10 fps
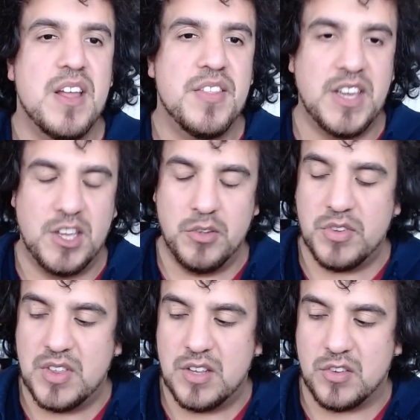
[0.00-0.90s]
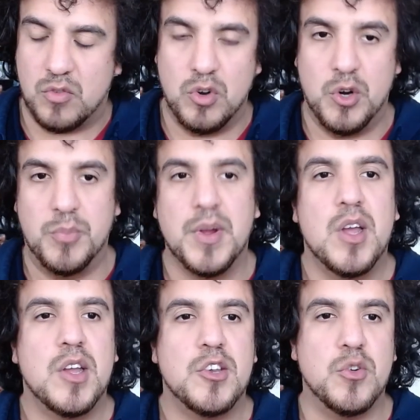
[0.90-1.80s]
They used this group
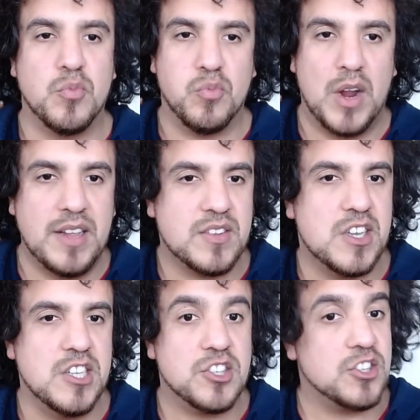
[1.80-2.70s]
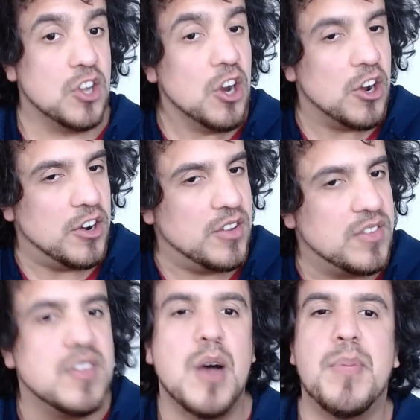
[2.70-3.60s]
to raise
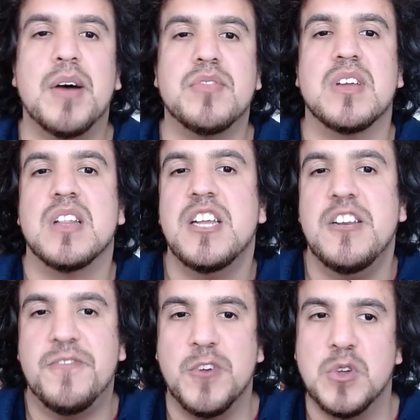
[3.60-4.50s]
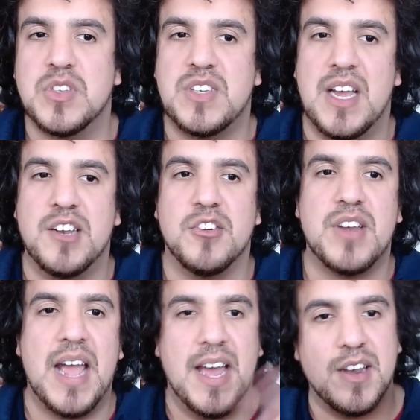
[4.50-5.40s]
concerns about the clean fuel standard
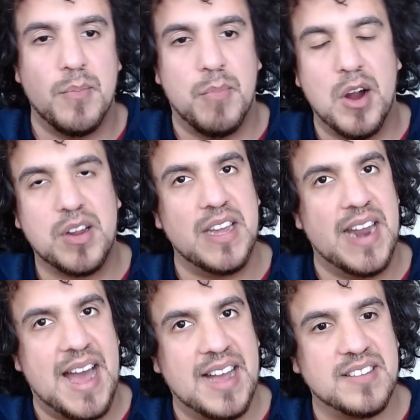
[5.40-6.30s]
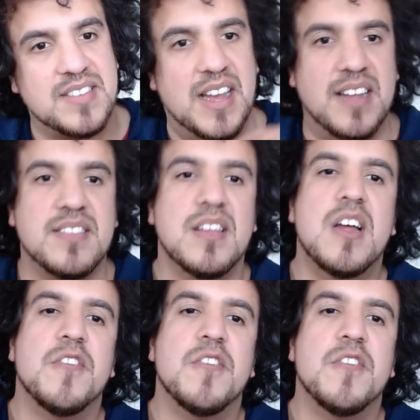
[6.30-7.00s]
and market access